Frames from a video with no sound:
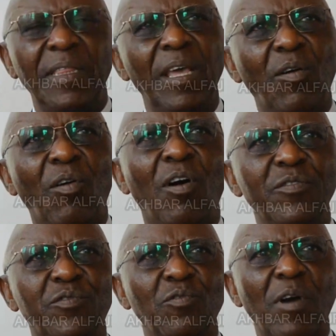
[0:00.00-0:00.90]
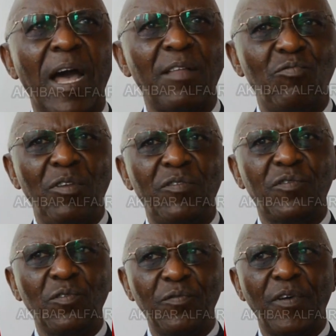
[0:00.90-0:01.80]
they also are doing
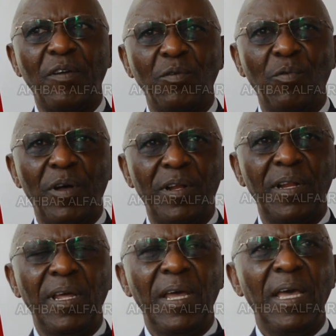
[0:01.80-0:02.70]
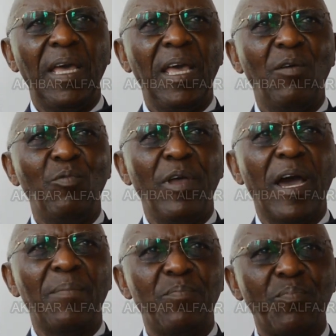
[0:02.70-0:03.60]
so very well, and we
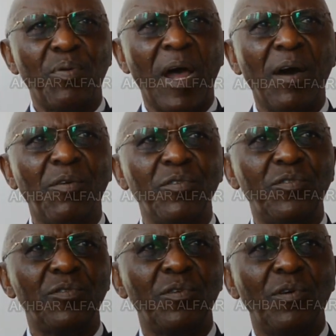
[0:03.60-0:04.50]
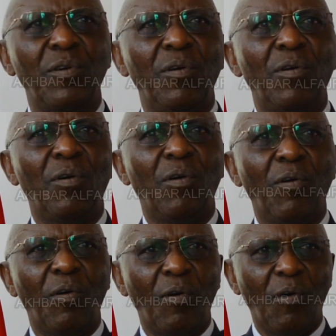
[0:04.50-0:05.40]
are proud
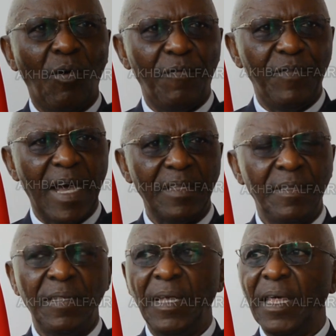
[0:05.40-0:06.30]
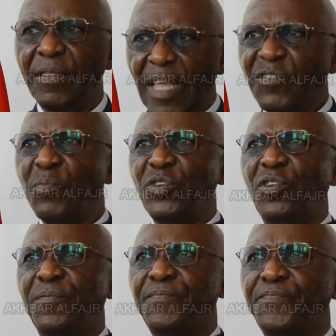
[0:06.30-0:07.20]
of that. This mission